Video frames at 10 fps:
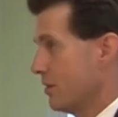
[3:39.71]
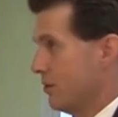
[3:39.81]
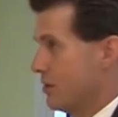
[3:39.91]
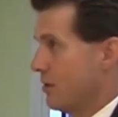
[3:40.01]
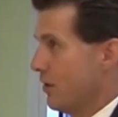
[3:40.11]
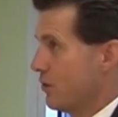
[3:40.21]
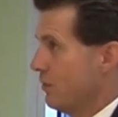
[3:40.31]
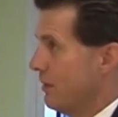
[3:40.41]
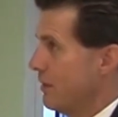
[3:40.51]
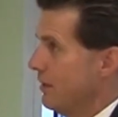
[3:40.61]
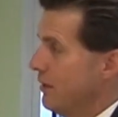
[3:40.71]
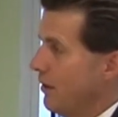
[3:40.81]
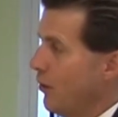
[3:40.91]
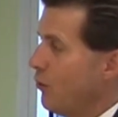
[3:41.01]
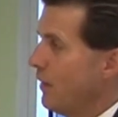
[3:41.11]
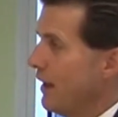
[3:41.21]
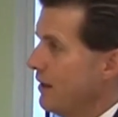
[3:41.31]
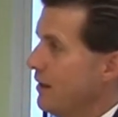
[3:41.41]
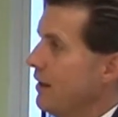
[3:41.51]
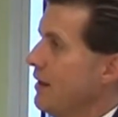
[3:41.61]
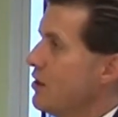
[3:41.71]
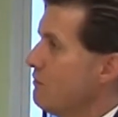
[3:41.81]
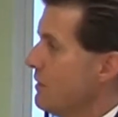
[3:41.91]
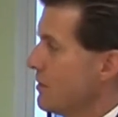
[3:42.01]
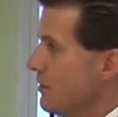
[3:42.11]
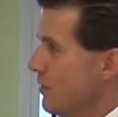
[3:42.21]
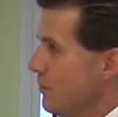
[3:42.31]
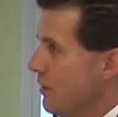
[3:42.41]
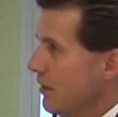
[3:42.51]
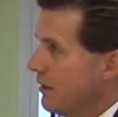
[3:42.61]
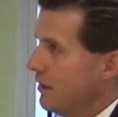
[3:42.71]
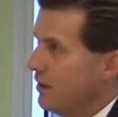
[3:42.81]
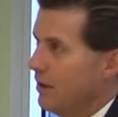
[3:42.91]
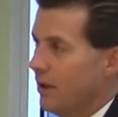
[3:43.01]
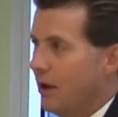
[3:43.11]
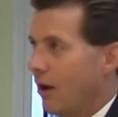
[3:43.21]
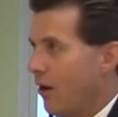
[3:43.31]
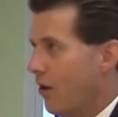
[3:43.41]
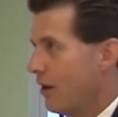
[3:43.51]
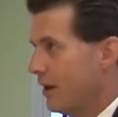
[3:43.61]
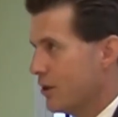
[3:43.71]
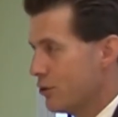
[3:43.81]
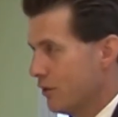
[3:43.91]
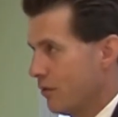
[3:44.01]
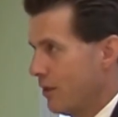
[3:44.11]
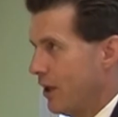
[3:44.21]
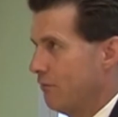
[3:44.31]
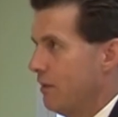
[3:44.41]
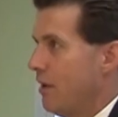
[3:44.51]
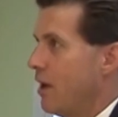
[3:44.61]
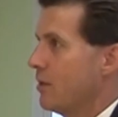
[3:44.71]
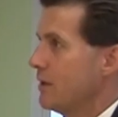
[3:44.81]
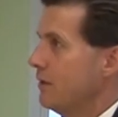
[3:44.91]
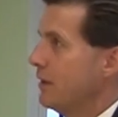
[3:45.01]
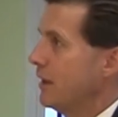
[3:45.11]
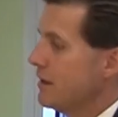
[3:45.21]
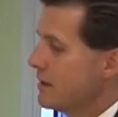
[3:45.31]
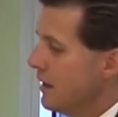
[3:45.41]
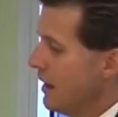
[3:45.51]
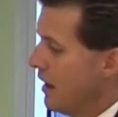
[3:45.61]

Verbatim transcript: So stocks with low beta, less risk than the market, a long history of paying reliable dividends.